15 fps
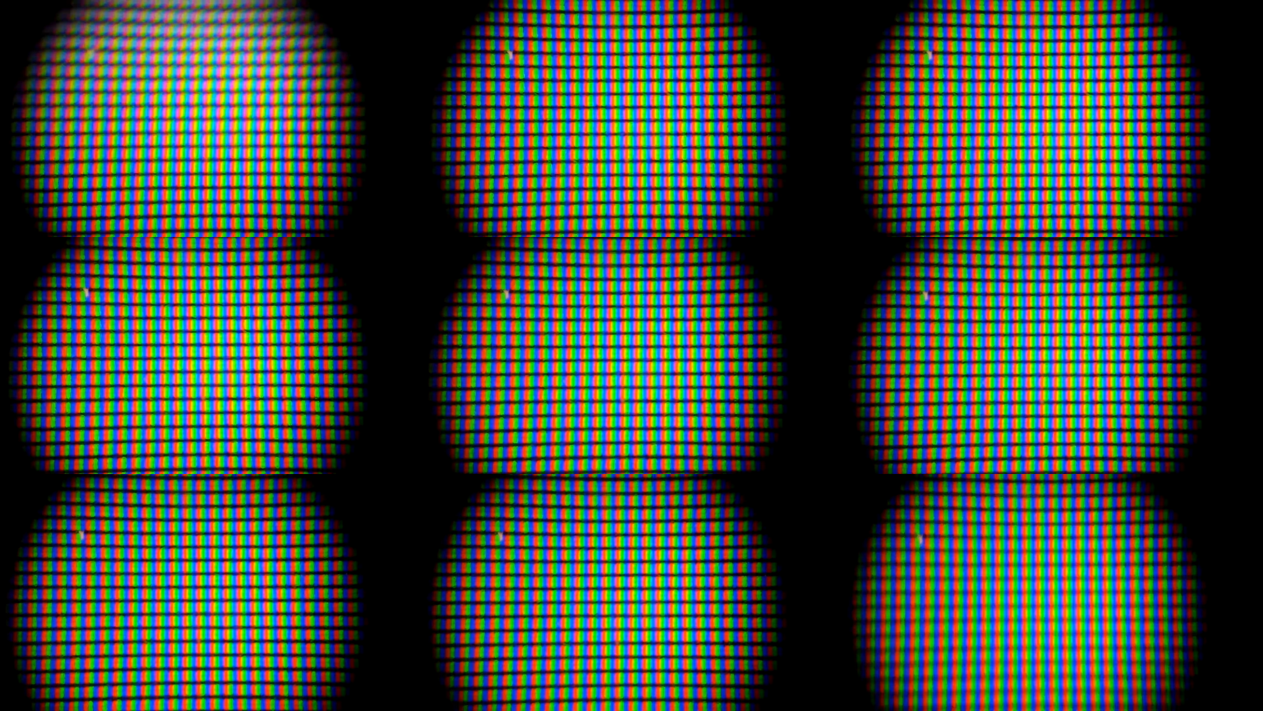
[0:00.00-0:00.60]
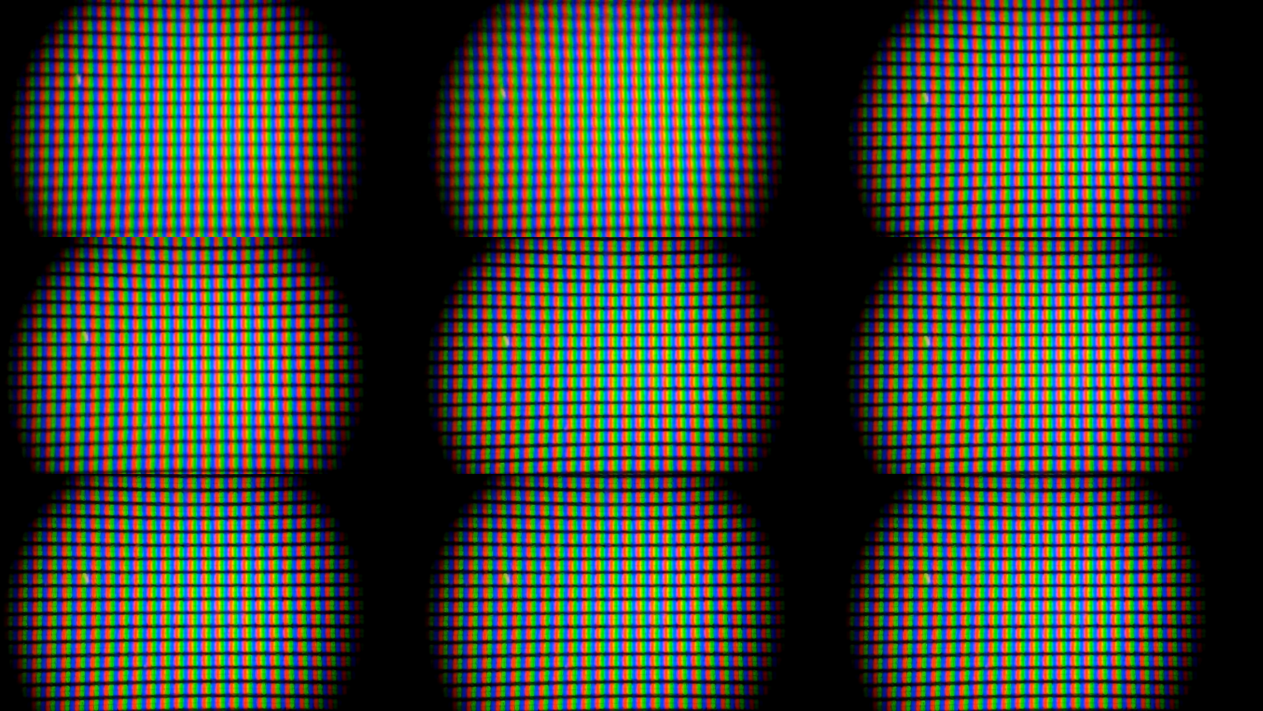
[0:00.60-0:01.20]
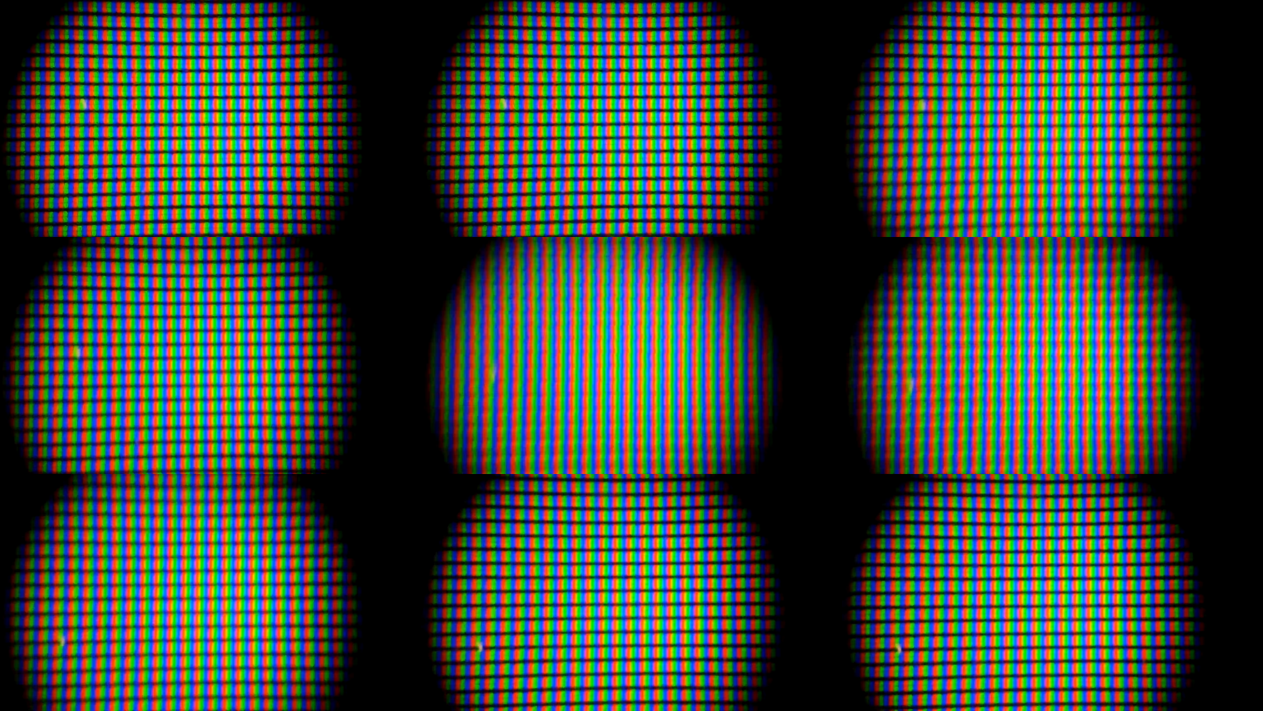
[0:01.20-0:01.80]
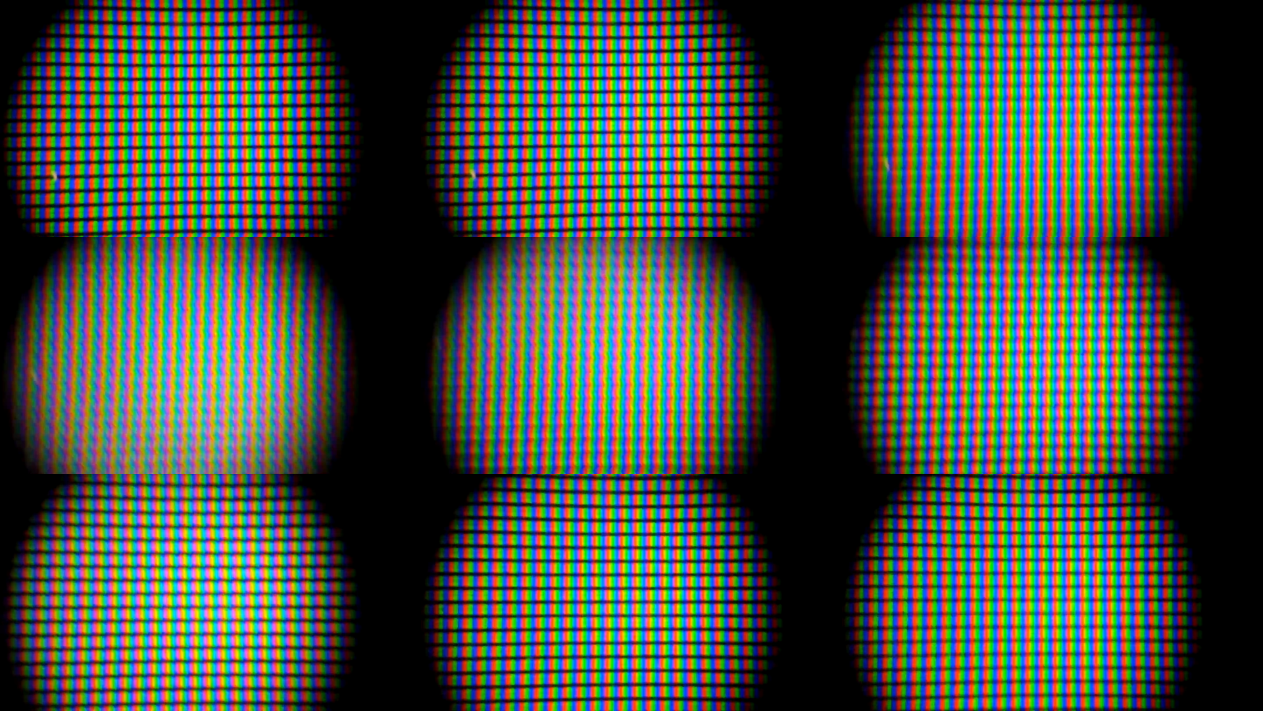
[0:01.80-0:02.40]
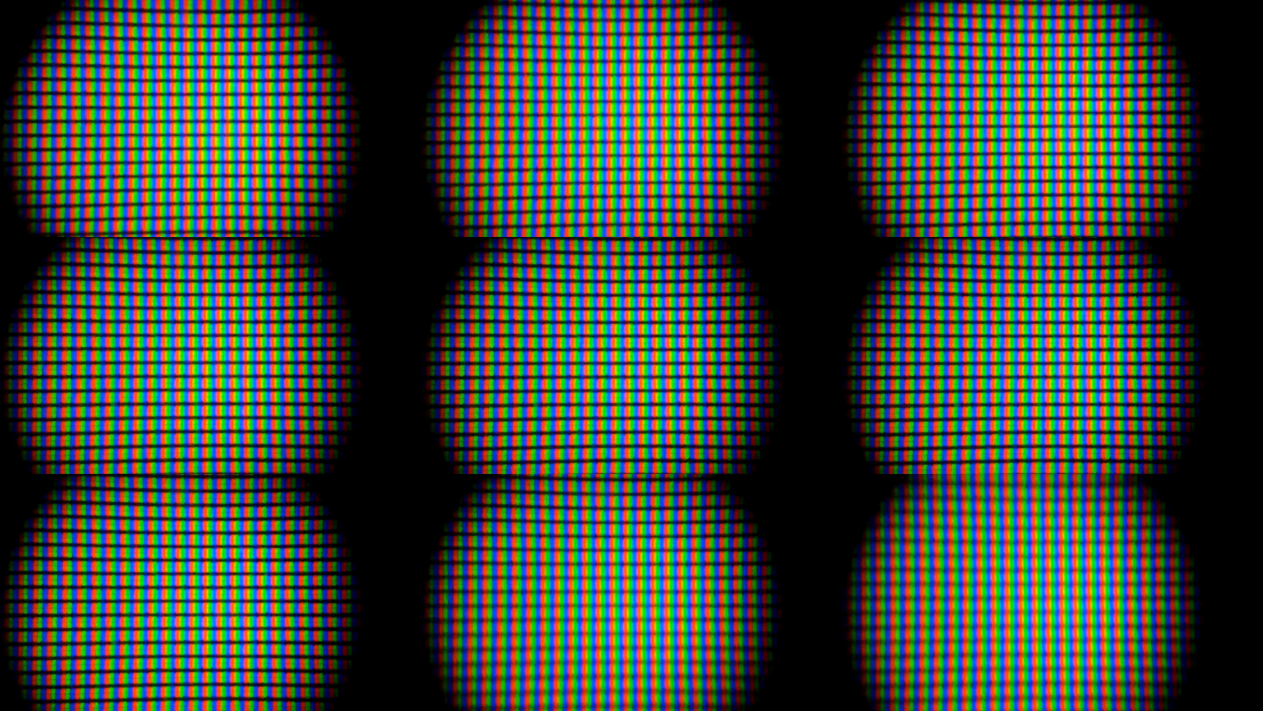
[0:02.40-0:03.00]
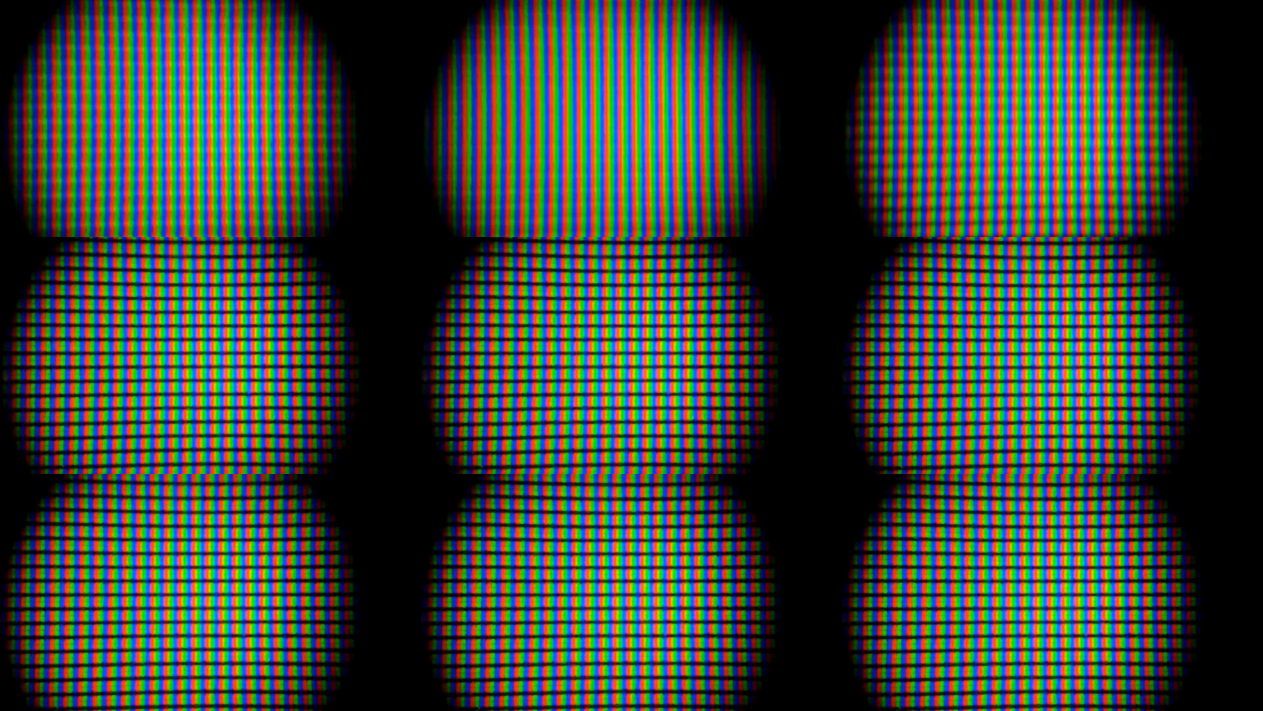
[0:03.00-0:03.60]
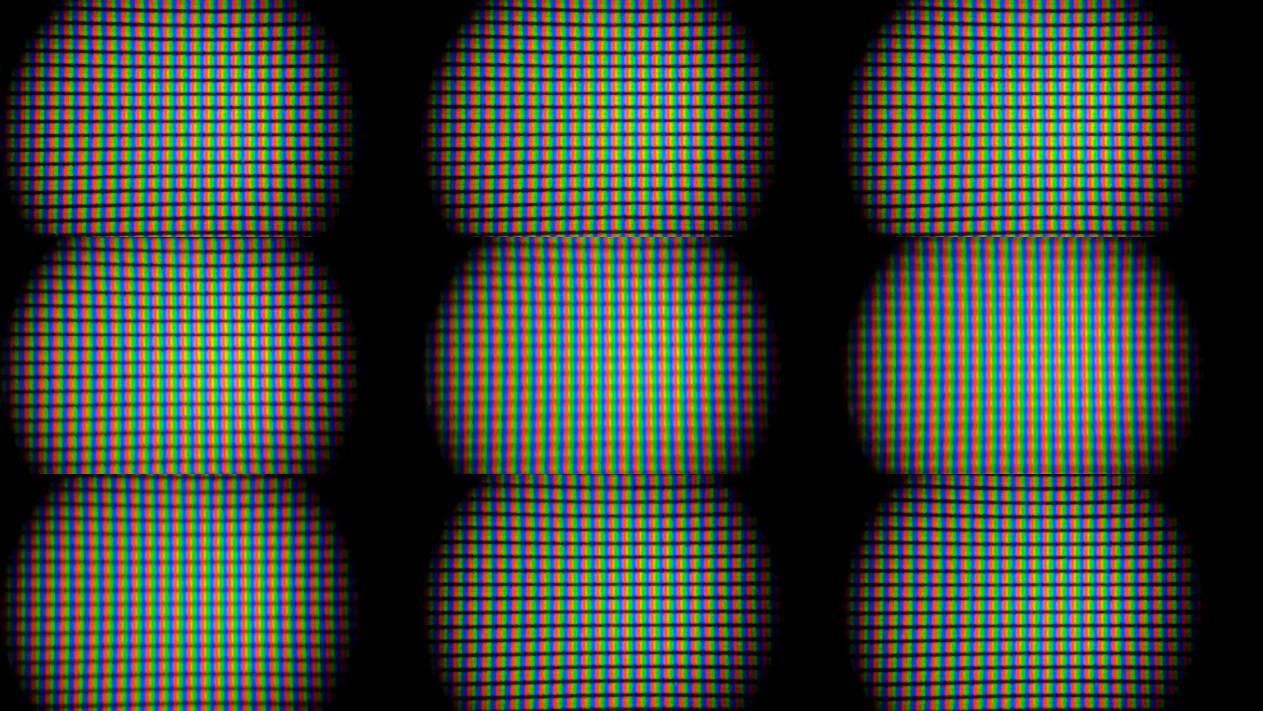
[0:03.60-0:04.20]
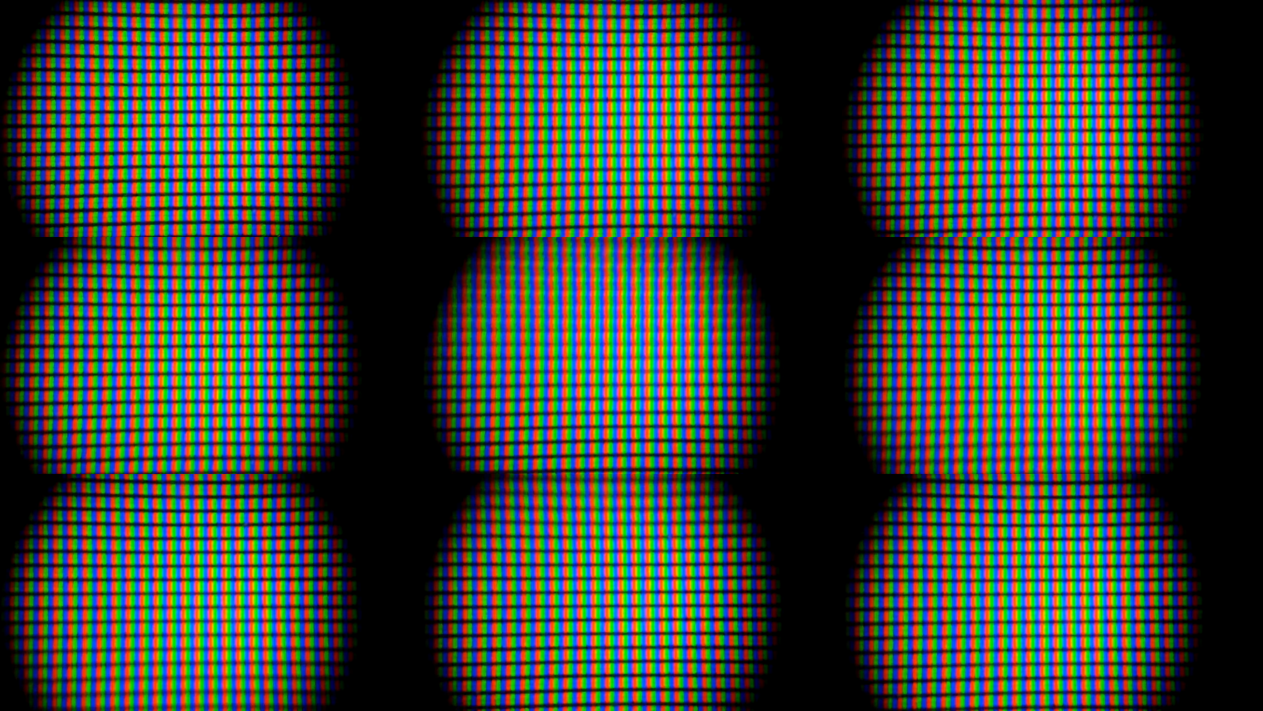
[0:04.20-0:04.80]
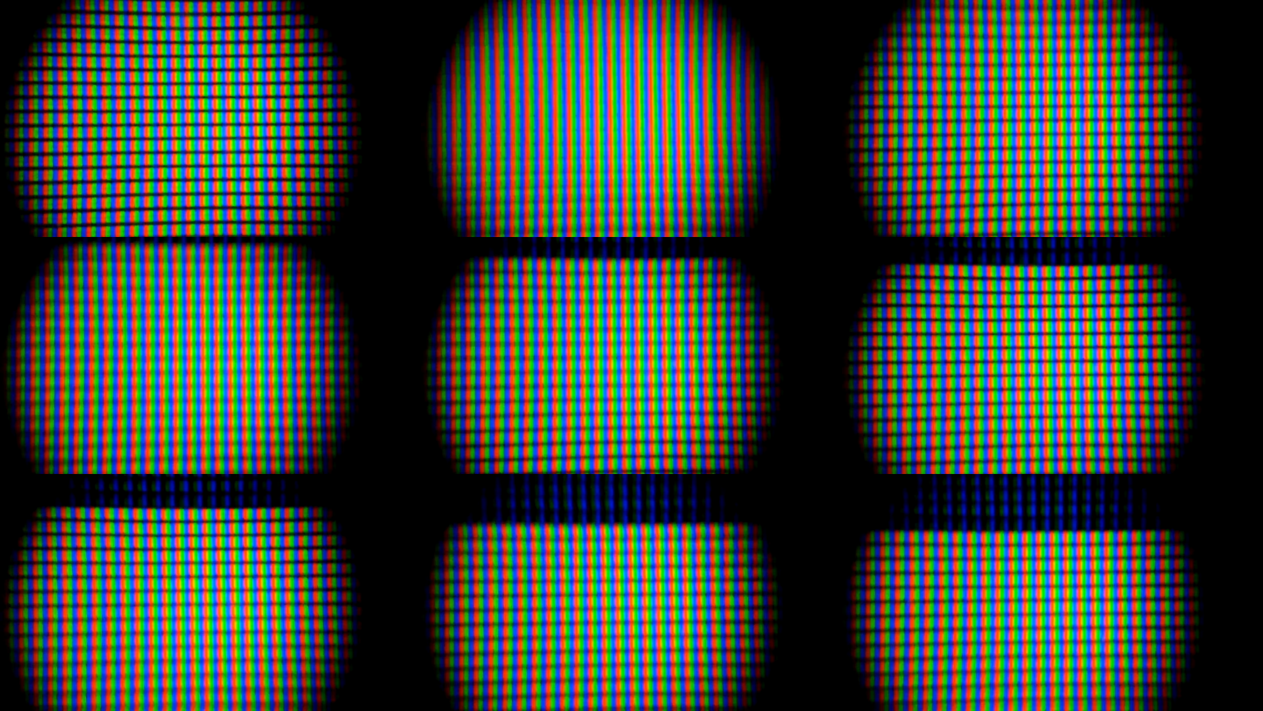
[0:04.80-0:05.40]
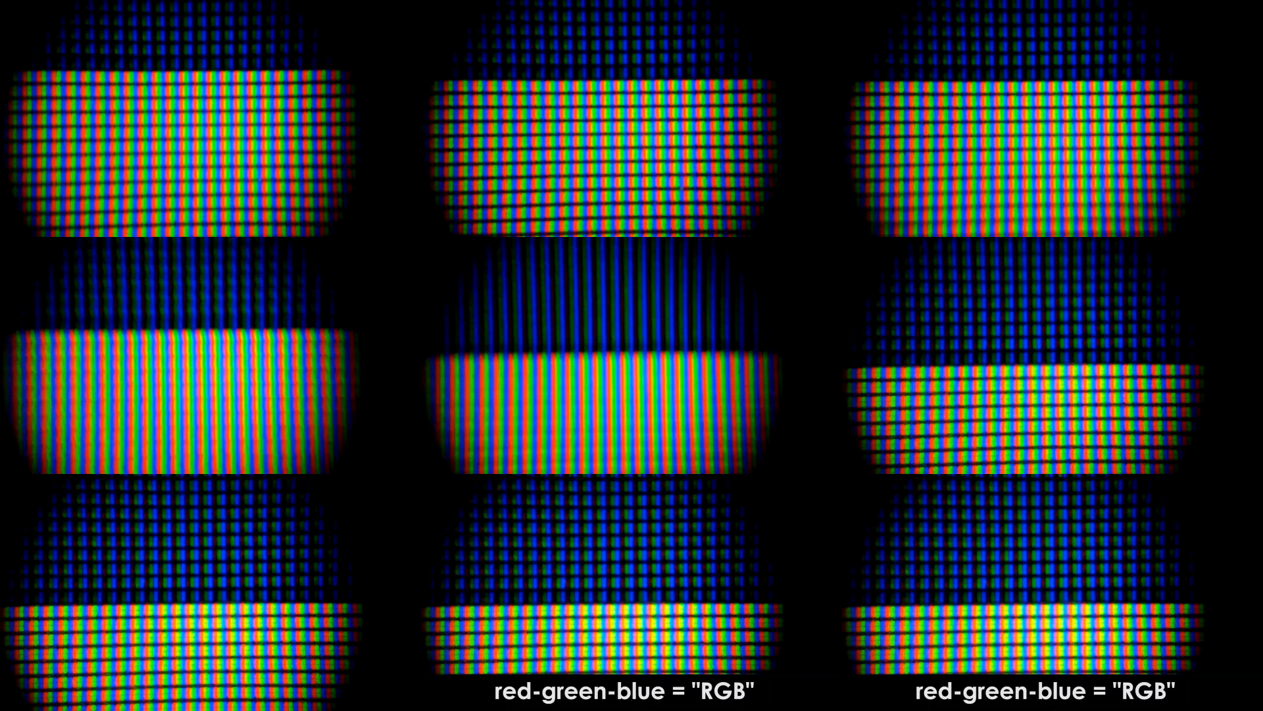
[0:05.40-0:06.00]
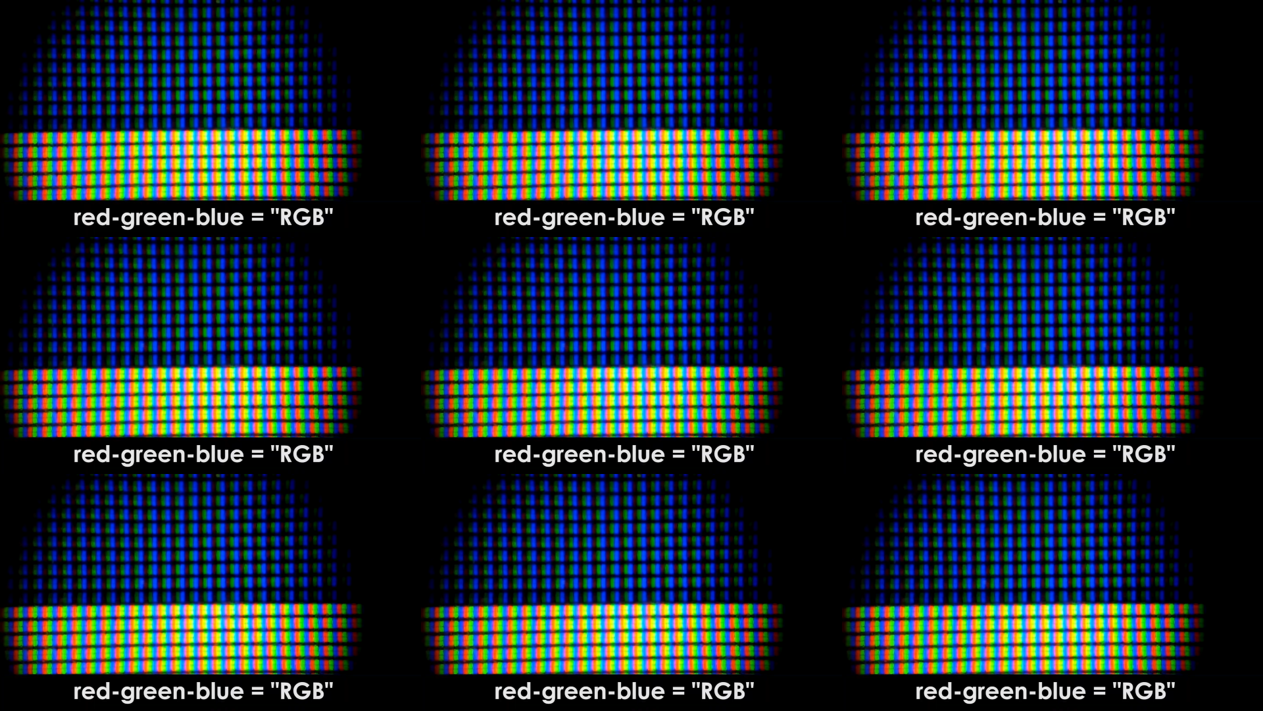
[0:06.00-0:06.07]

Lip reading: [unreadable: no face in view]